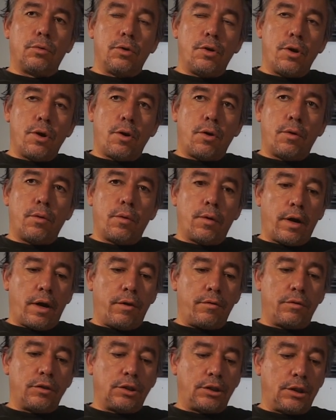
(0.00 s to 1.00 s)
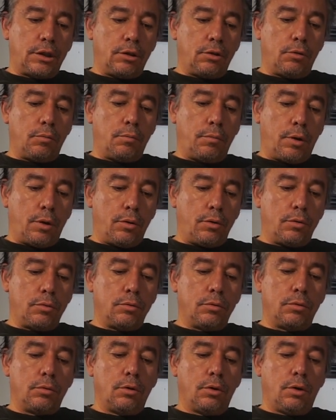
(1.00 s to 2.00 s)
know every single
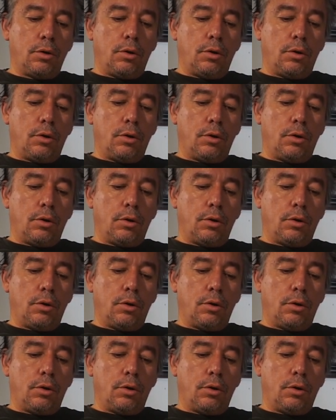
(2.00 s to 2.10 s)
bone